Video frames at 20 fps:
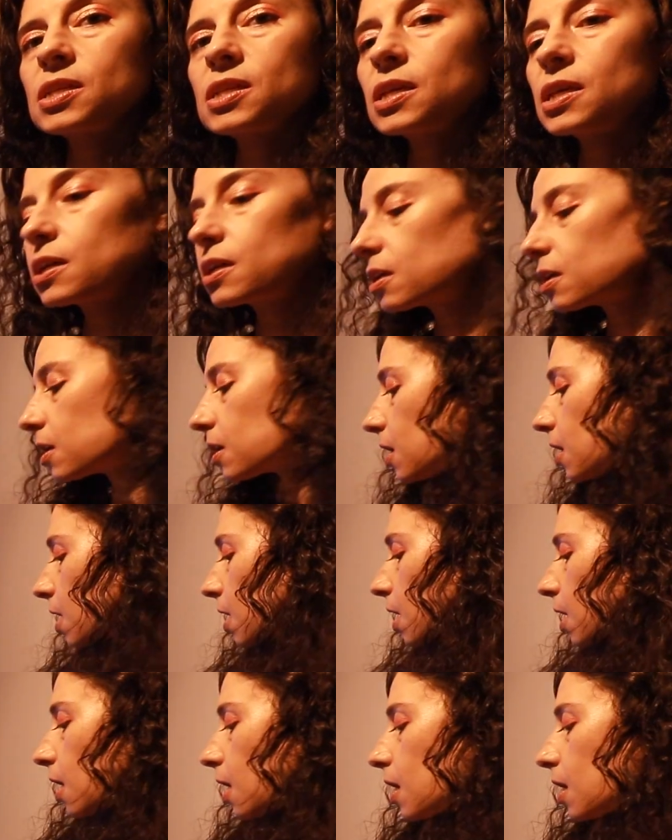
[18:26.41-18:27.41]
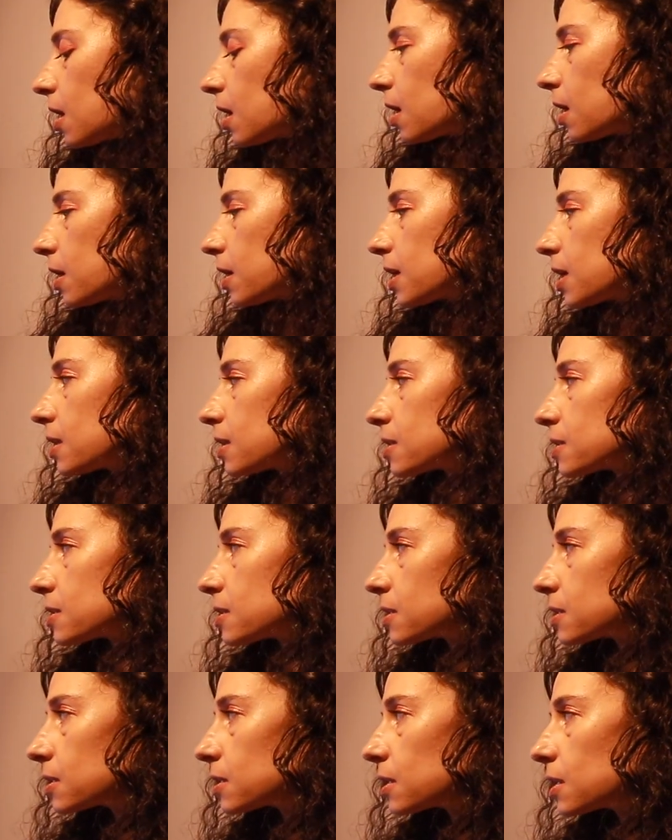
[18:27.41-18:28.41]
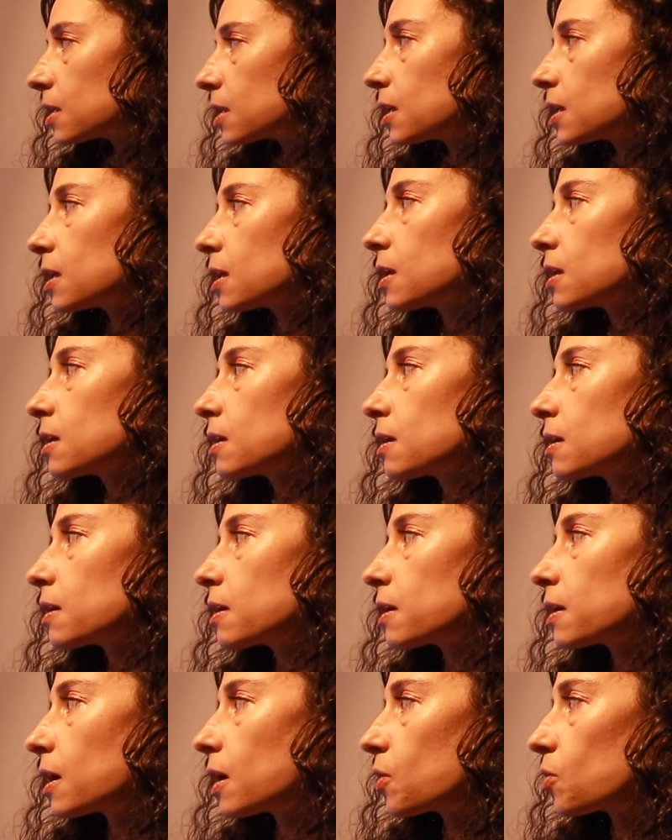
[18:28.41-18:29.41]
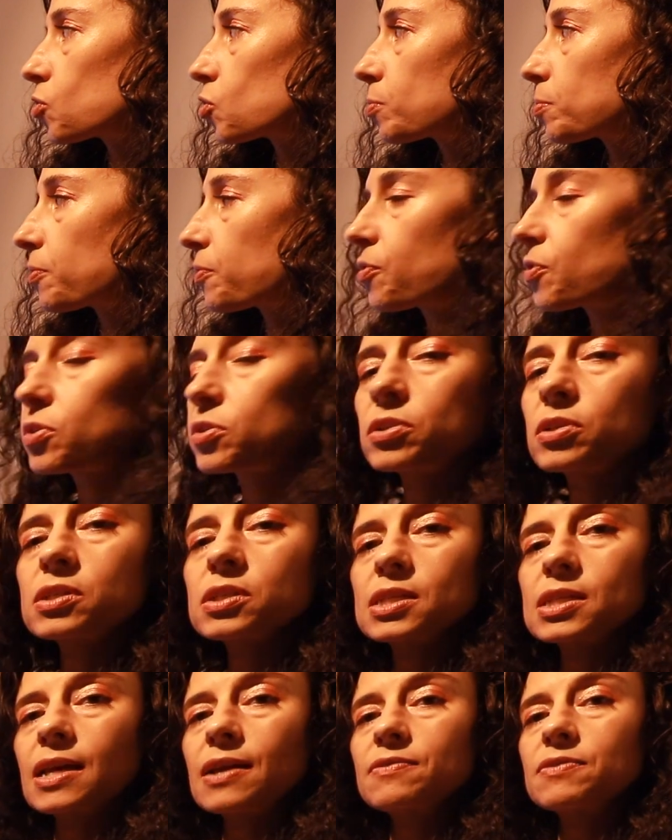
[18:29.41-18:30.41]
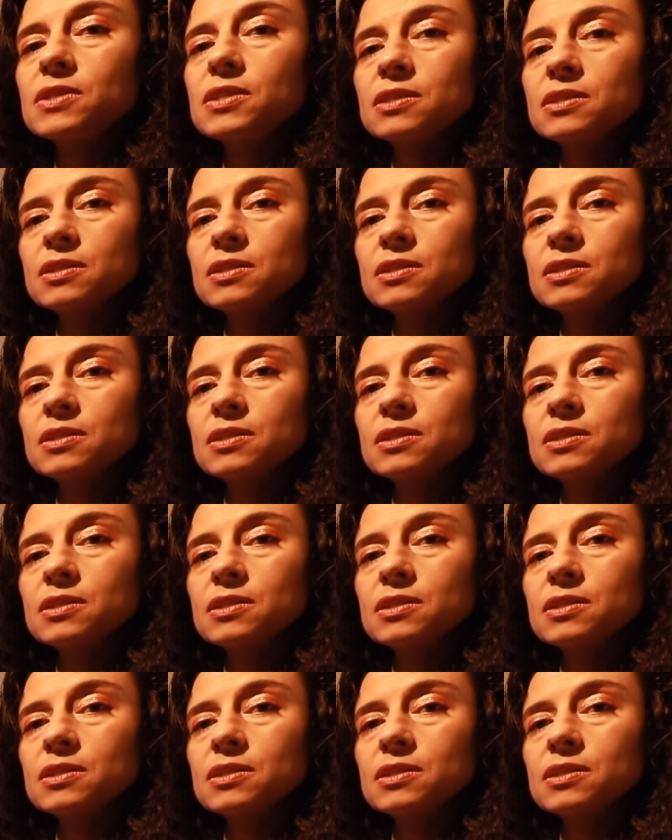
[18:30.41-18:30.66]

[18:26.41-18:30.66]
Here in a study, a group of authors have